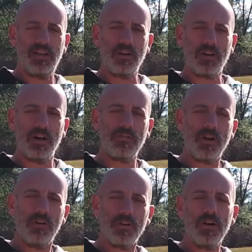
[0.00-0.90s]
inner cover
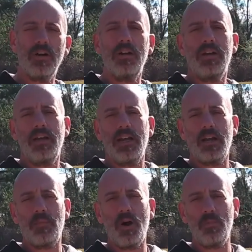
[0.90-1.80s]
over, and
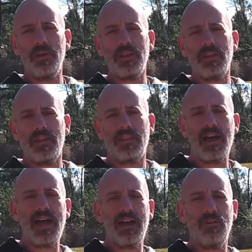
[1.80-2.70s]
I'm hoping that
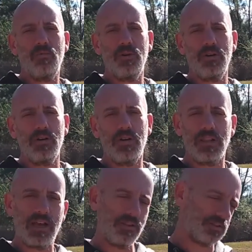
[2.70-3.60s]
that will
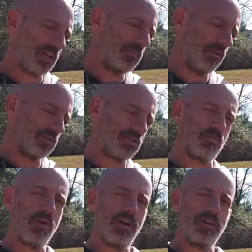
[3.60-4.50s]
allow those hive beetles to
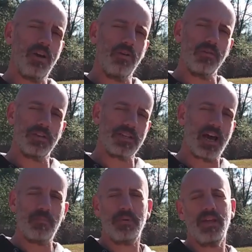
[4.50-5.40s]
run over the
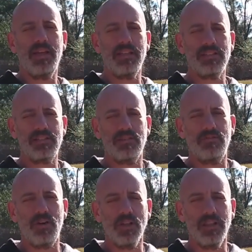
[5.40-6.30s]
top and to
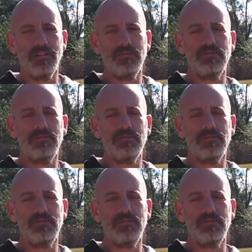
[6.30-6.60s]
fall in.